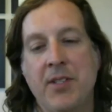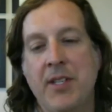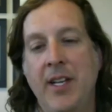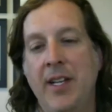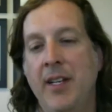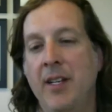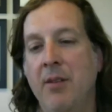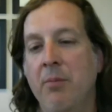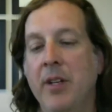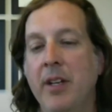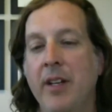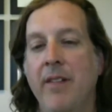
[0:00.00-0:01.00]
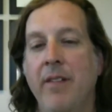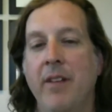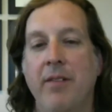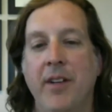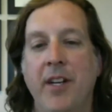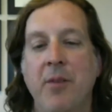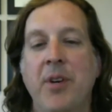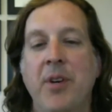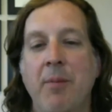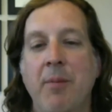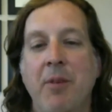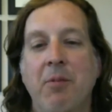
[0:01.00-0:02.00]
baseball stadium,
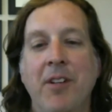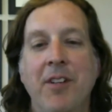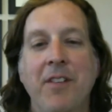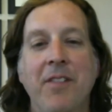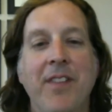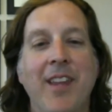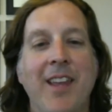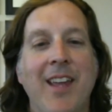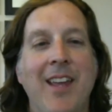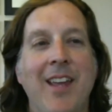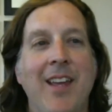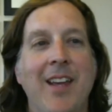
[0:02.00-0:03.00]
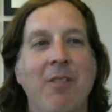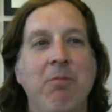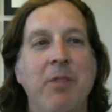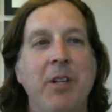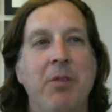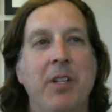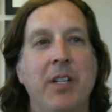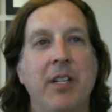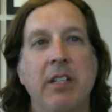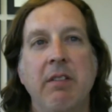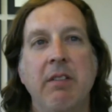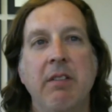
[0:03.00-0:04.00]
very prominent one,
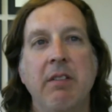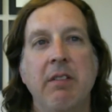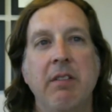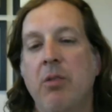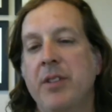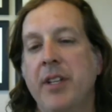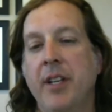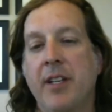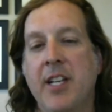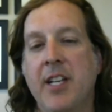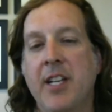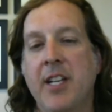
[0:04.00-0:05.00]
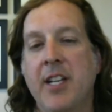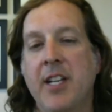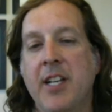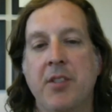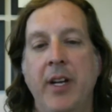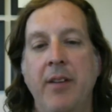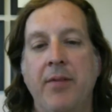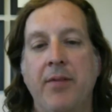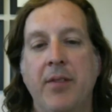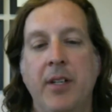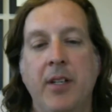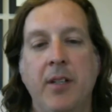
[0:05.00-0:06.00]
and we were only a couple
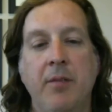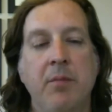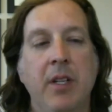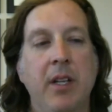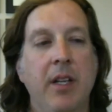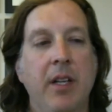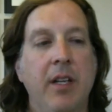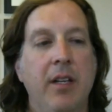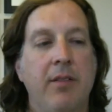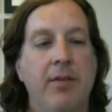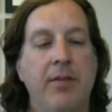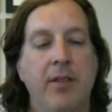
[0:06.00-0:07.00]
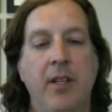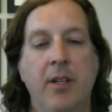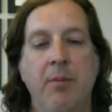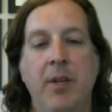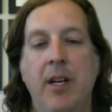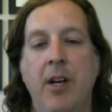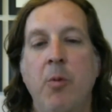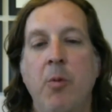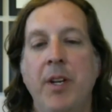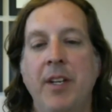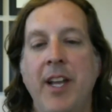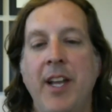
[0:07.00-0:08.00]
weeks away from
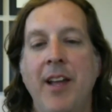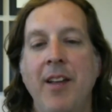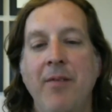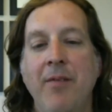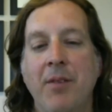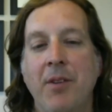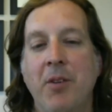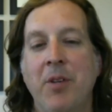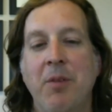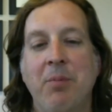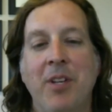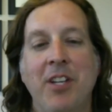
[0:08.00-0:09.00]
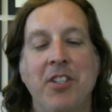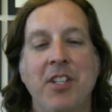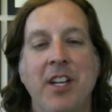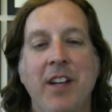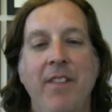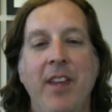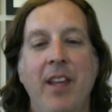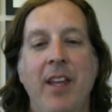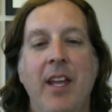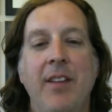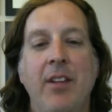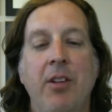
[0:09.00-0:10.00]
opening day, an opening
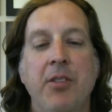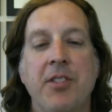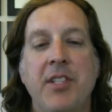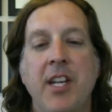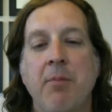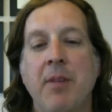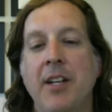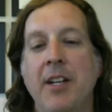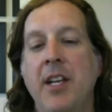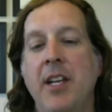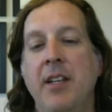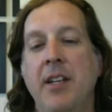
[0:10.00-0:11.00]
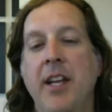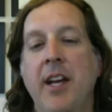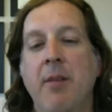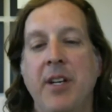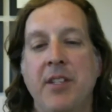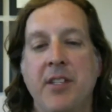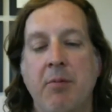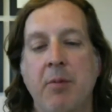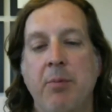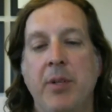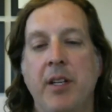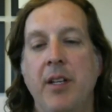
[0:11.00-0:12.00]
pitch, and the whole stadium got taken
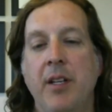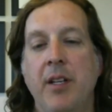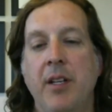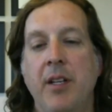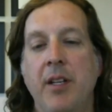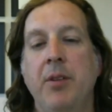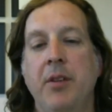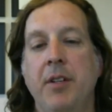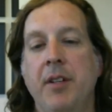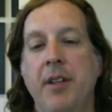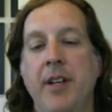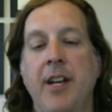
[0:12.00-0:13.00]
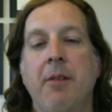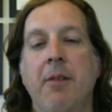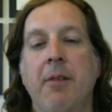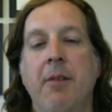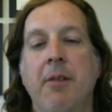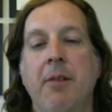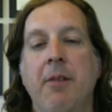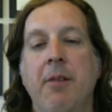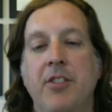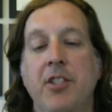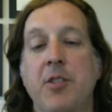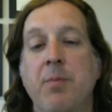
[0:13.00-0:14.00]
down by someone plugging a computer into the network.